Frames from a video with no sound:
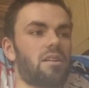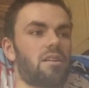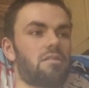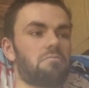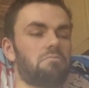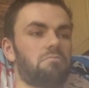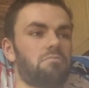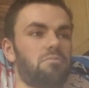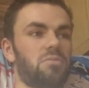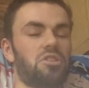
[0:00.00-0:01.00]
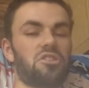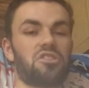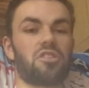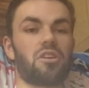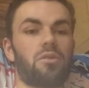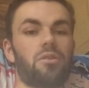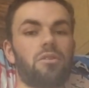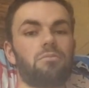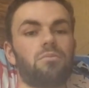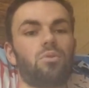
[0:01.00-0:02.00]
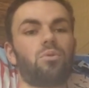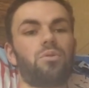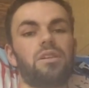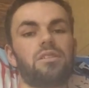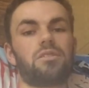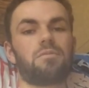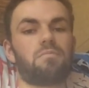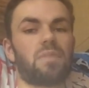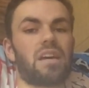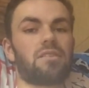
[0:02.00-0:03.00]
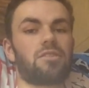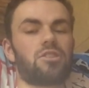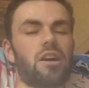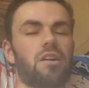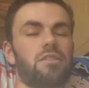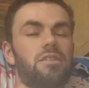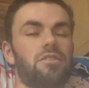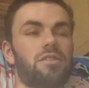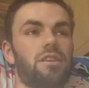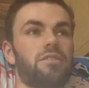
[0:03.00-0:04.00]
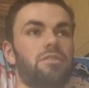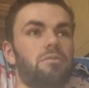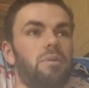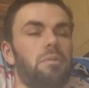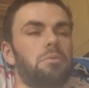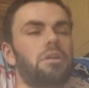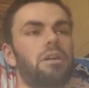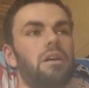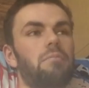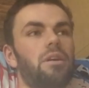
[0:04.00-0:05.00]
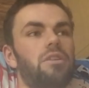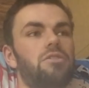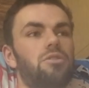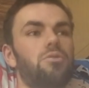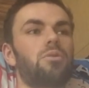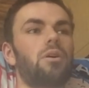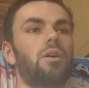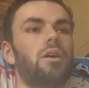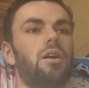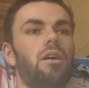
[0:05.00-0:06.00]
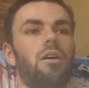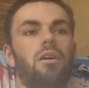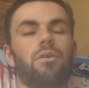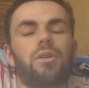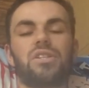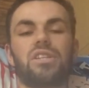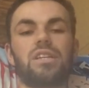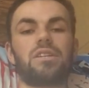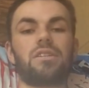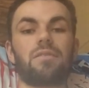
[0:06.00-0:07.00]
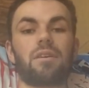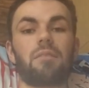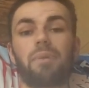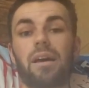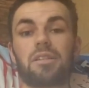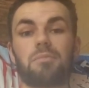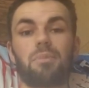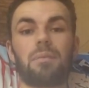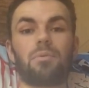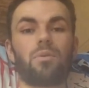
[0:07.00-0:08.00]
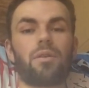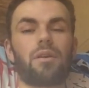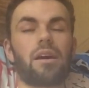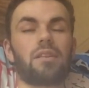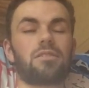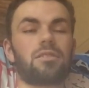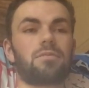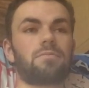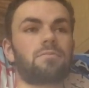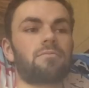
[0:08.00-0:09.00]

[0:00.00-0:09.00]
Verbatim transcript: Um, it's good to know that all these cancer charities and things that people donate money to are indeed giving it back to people with cancer.